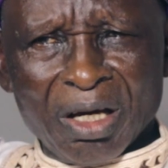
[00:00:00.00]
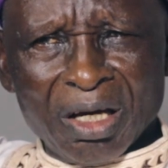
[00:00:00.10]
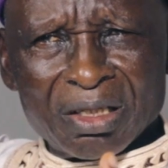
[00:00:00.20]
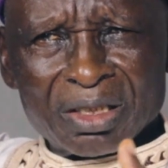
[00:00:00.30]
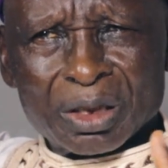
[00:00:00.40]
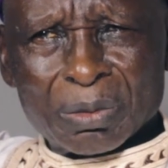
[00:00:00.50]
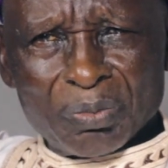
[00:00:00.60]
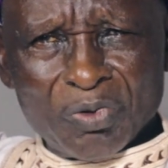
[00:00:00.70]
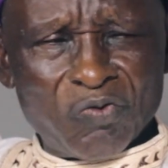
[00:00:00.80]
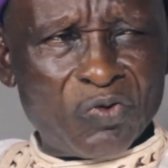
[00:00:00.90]
and
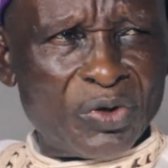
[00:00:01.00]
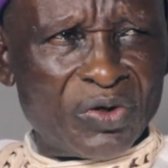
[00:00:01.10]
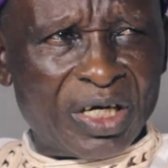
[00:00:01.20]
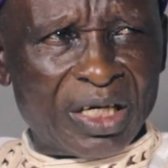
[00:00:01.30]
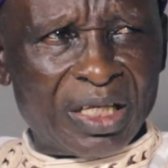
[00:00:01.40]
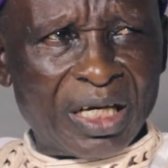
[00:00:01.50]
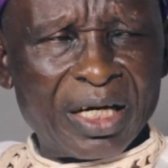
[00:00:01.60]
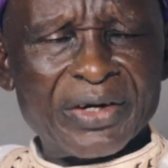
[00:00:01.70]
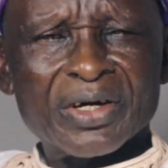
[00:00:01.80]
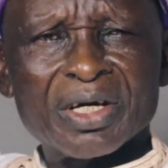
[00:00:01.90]
before you get
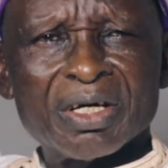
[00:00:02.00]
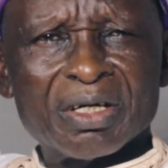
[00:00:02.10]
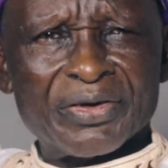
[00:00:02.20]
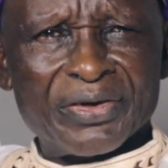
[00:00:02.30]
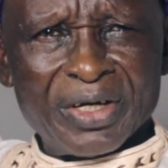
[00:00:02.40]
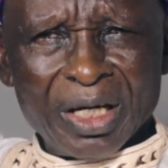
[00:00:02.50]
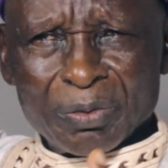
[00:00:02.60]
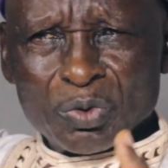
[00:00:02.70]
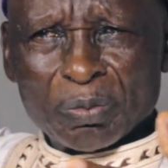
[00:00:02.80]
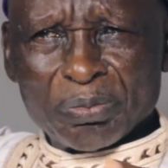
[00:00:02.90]
that, they
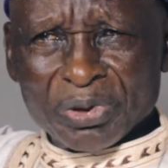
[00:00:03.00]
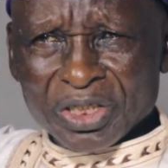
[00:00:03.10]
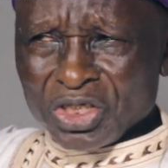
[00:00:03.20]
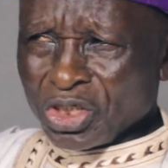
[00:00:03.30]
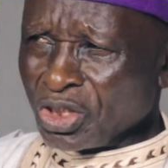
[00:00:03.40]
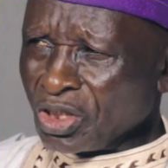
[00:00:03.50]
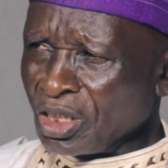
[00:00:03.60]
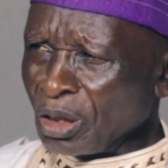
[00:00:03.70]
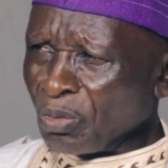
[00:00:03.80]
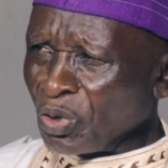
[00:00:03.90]
had to preach
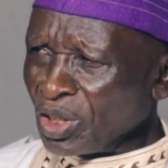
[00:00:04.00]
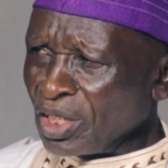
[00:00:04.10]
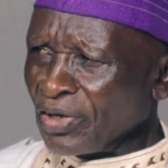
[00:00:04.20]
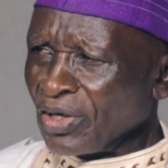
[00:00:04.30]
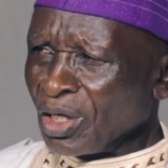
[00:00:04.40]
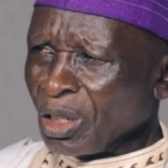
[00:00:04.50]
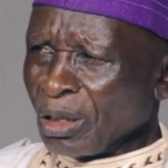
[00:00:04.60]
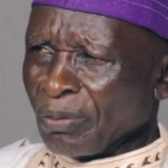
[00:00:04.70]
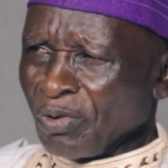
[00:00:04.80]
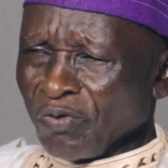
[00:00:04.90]
in the morning
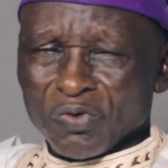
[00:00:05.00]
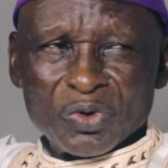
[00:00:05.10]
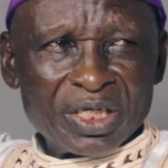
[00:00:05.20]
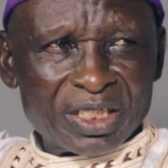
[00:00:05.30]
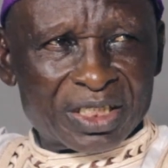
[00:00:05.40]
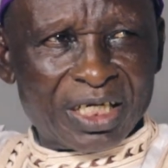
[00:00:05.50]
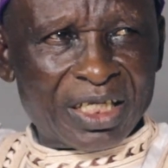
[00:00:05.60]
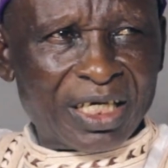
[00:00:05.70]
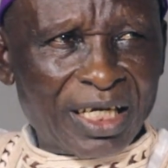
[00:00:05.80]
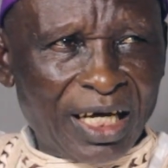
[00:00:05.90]
before they
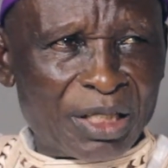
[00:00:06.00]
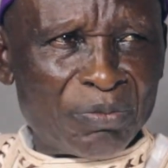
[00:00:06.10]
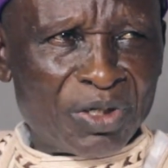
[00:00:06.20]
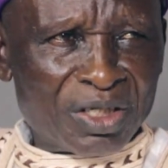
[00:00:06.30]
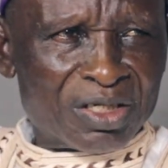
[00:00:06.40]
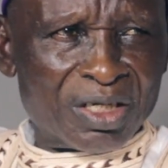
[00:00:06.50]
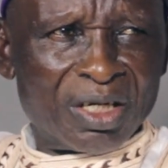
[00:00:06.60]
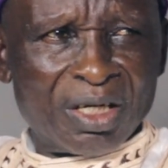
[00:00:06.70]
started admit